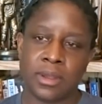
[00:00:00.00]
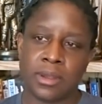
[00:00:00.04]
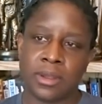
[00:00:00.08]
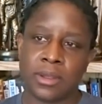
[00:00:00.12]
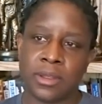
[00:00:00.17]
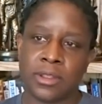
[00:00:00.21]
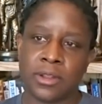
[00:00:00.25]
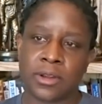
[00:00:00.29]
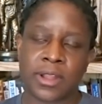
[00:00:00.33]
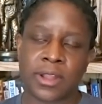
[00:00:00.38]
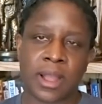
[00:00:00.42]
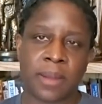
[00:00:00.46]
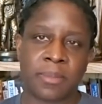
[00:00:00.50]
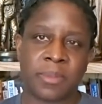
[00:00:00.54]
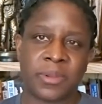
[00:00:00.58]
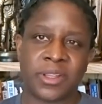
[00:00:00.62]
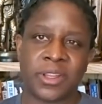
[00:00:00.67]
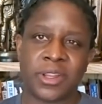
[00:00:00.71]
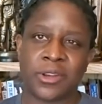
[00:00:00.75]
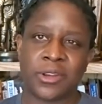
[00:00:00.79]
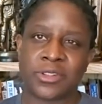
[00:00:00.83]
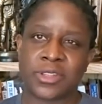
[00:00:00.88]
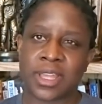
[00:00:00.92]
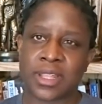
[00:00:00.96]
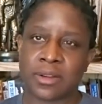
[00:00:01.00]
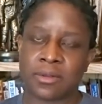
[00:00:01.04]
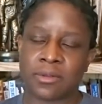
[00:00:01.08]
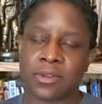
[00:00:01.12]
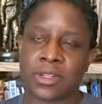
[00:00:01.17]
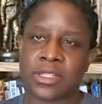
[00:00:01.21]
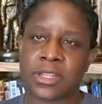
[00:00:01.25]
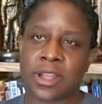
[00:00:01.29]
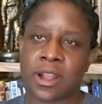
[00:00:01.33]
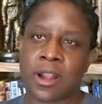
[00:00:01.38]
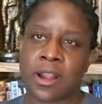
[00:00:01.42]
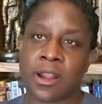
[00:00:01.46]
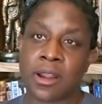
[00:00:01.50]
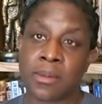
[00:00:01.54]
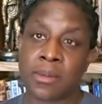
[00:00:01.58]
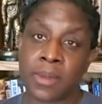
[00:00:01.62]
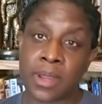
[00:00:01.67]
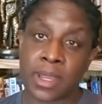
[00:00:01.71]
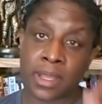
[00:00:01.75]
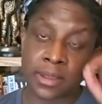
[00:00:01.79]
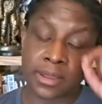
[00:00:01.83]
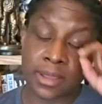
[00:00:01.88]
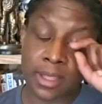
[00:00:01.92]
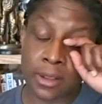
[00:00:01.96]
you know a couple years out of
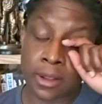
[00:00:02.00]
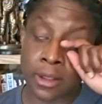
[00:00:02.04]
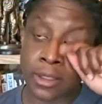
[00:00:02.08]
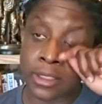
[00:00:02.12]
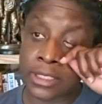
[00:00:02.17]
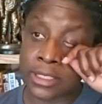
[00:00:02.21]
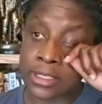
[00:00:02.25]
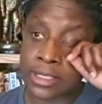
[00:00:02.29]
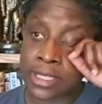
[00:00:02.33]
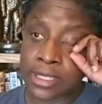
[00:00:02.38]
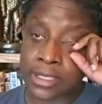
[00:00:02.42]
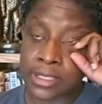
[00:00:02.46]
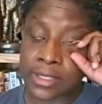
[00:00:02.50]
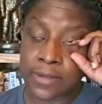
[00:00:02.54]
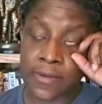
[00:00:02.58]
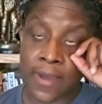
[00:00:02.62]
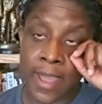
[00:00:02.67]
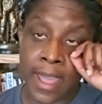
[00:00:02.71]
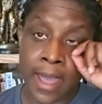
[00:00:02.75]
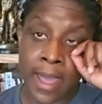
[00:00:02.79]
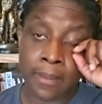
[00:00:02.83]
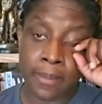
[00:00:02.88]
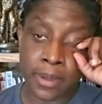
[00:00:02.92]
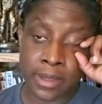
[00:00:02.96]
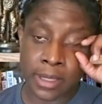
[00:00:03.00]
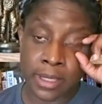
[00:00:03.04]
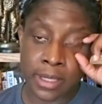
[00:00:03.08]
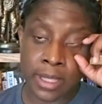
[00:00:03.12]
retirement, that all these things have happened,